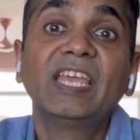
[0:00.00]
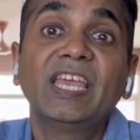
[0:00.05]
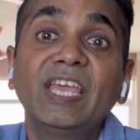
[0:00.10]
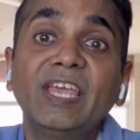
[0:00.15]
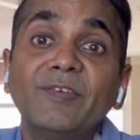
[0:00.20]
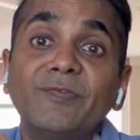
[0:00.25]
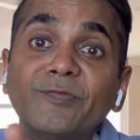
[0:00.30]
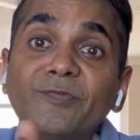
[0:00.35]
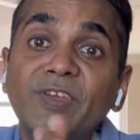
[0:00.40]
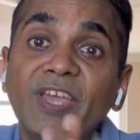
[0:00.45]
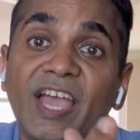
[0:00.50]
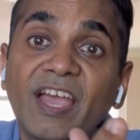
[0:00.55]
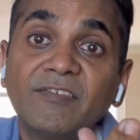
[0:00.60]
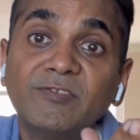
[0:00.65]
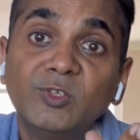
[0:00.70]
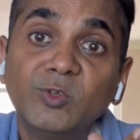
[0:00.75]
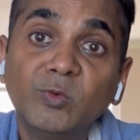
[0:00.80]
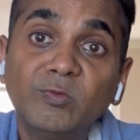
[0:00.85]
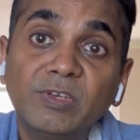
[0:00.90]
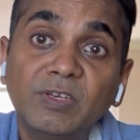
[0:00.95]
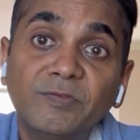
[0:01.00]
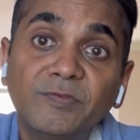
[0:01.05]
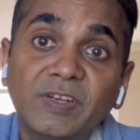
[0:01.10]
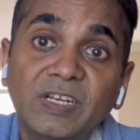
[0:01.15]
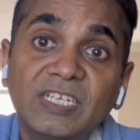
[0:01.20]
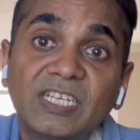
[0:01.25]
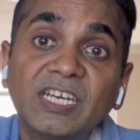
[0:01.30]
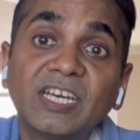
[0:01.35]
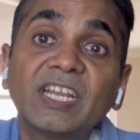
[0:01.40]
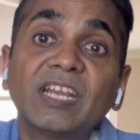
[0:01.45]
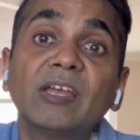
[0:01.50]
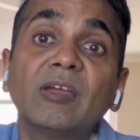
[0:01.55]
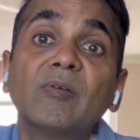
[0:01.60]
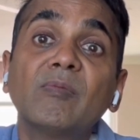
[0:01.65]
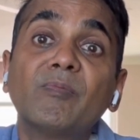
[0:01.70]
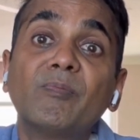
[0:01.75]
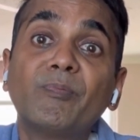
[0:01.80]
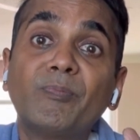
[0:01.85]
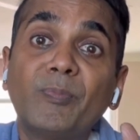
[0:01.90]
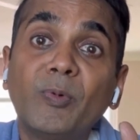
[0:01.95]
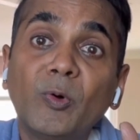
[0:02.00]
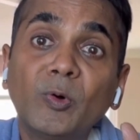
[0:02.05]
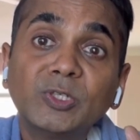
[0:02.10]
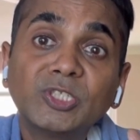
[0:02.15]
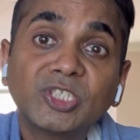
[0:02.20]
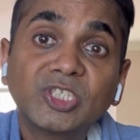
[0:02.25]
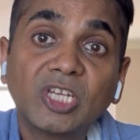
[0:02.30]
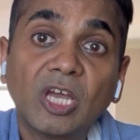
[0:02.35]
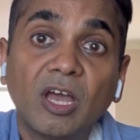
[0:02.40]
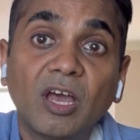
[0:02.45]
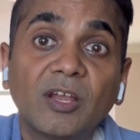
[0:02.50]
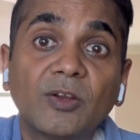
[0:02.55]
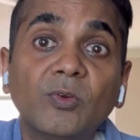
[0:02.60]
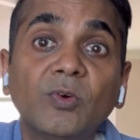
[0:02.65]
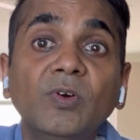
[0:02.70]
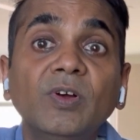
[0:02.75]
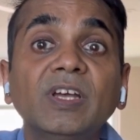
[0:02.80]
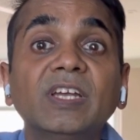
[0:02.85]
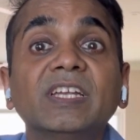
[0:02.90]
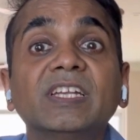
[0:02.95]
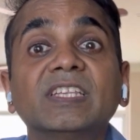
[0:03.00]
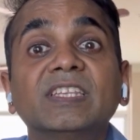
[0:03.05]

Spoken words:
If we have UV filter post RO,